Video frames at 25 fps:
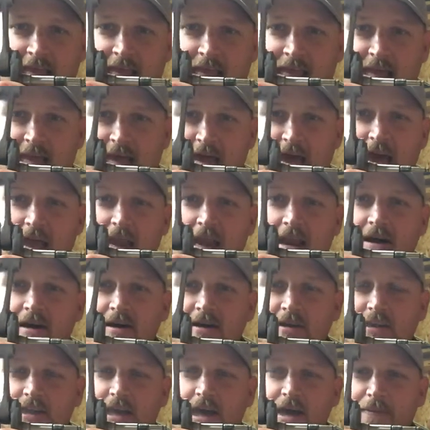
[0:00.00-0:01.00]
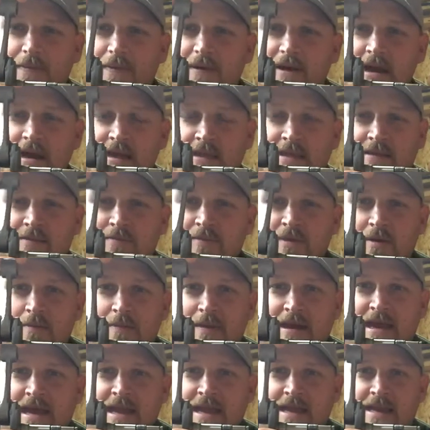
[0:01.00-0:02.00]
It hadn't locked up or nothing, but
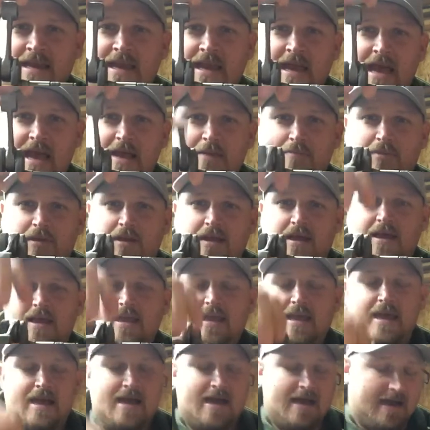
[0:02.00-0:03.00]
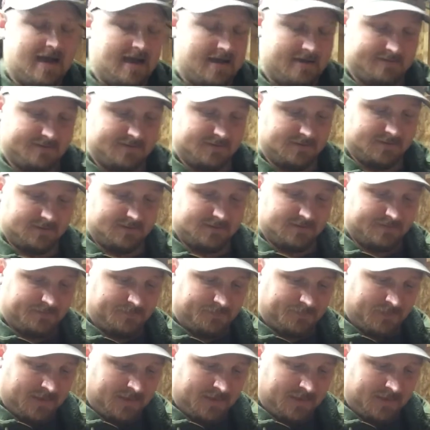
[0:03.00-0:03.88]
man, it had play. I was